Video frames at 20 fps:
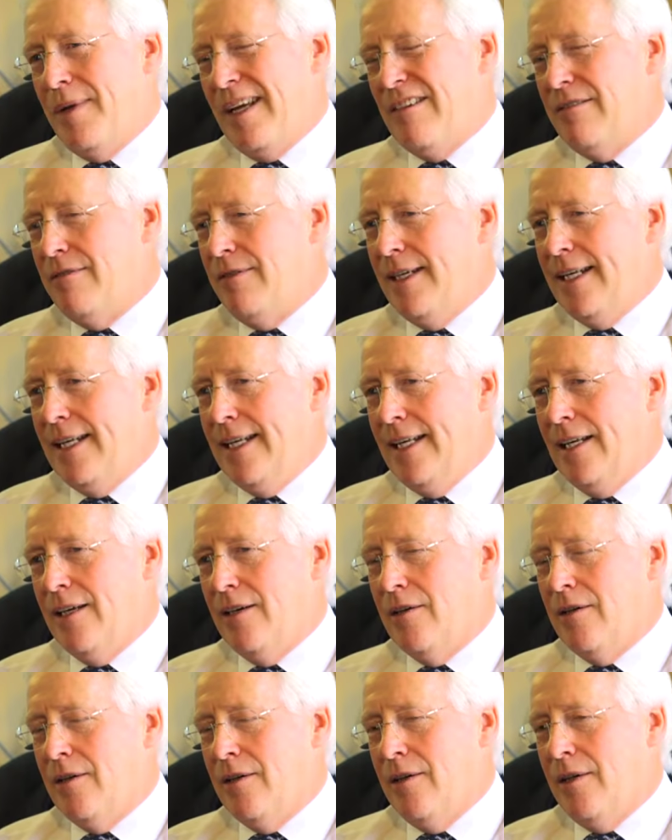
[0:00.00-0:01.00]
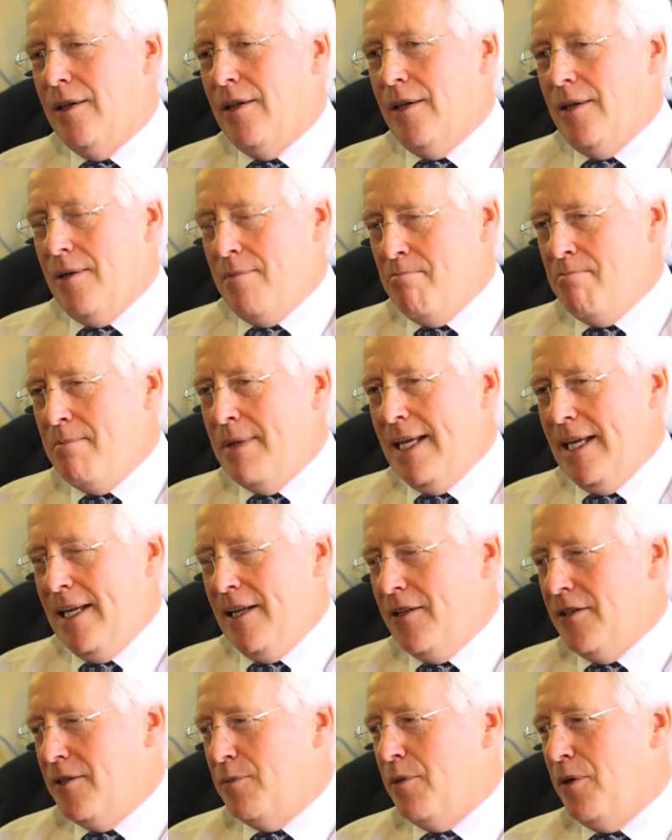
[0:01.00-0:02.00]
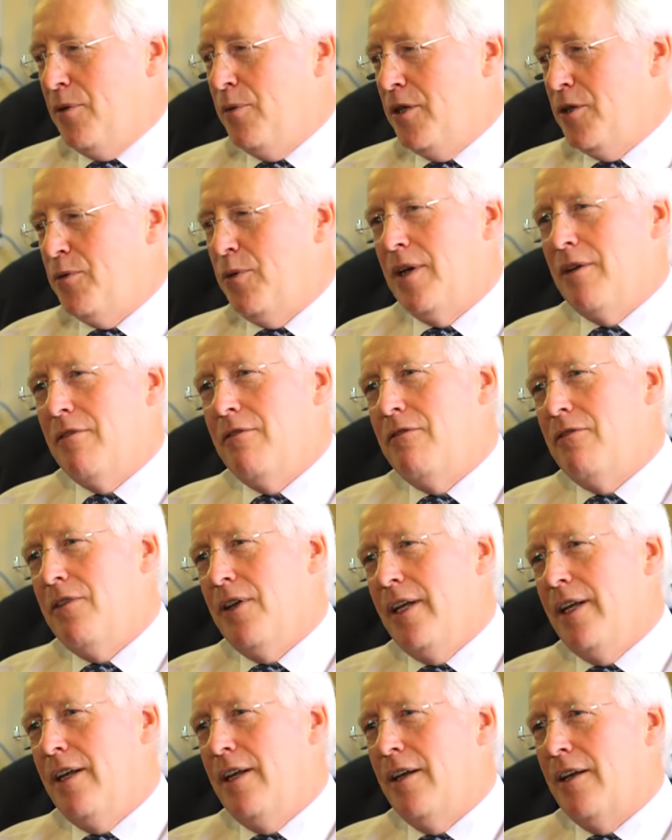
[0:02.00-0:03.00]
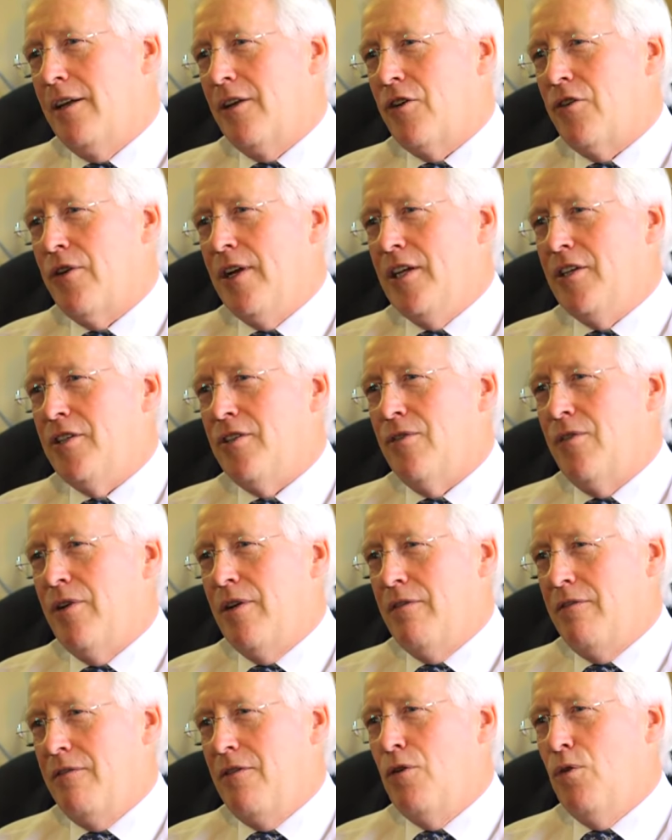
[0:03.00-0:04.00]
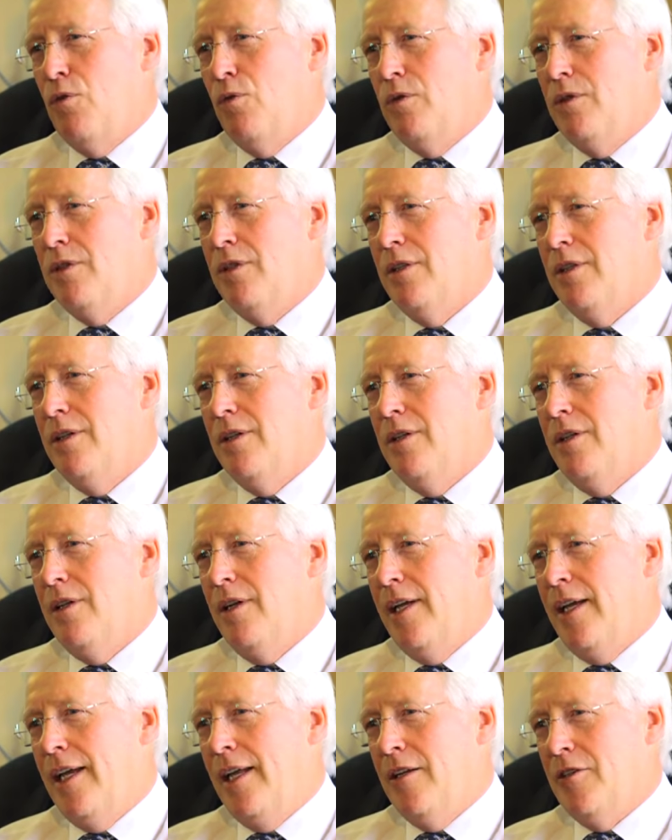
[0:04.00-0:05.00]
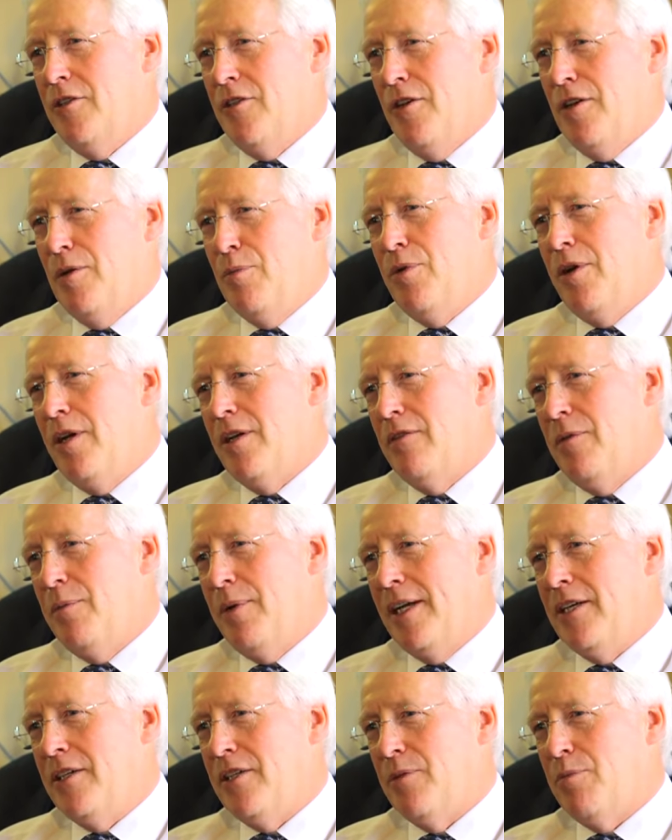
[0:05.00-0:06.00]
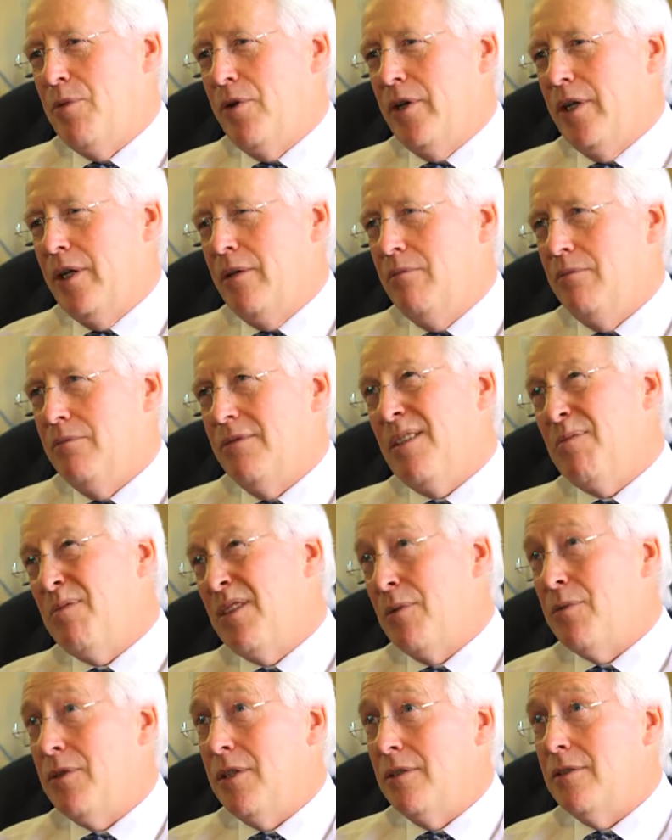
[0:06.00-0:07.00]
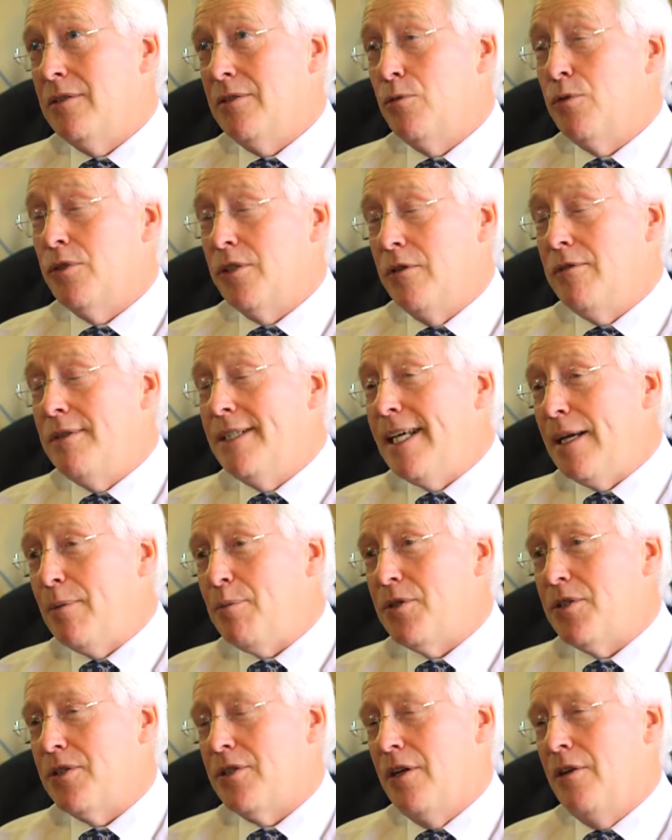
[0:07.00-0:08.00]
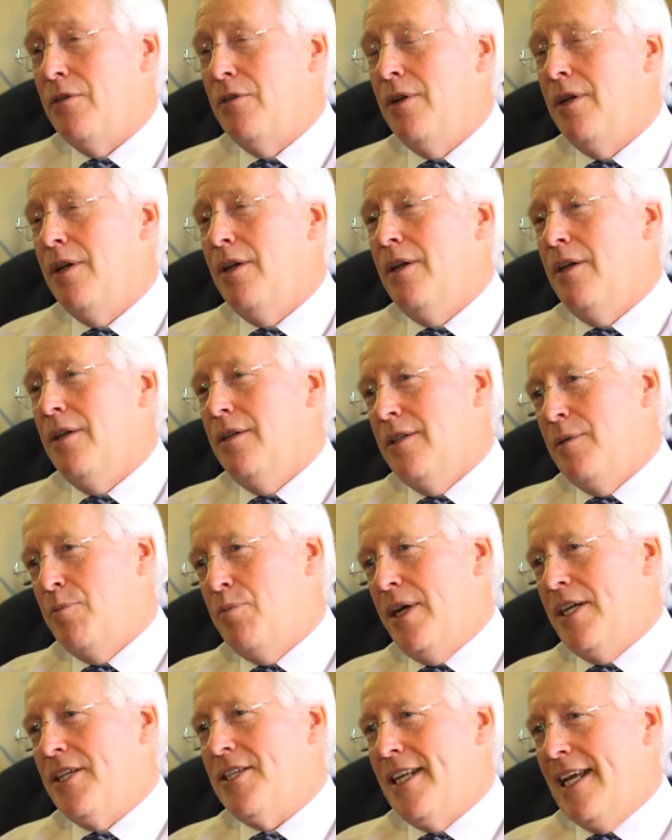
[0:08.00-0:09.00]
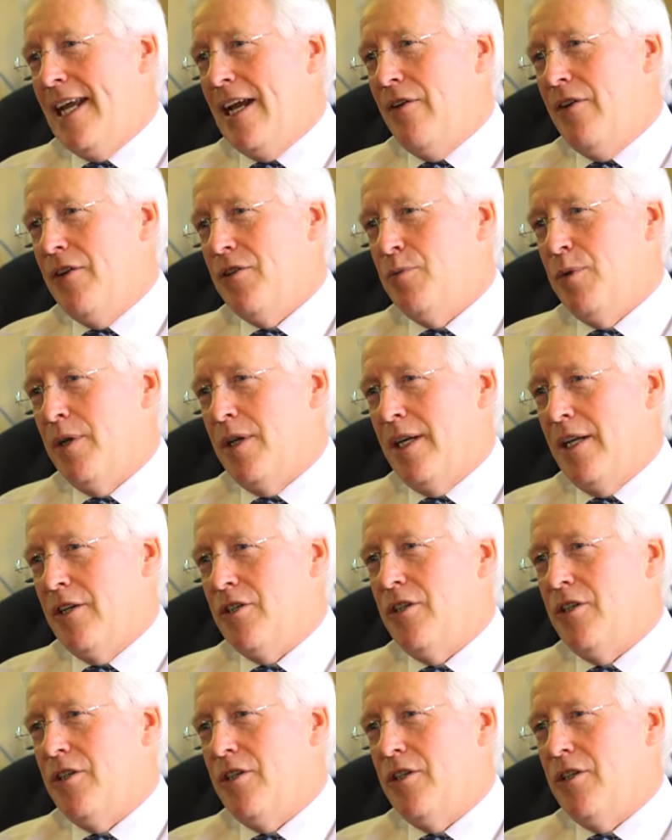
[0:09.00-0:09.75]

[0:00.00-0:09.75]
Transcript: about really are means by which we can fill in a crease or a fold in a certain part of the patient's body. Sometimes it's also dips, so depressed areas we can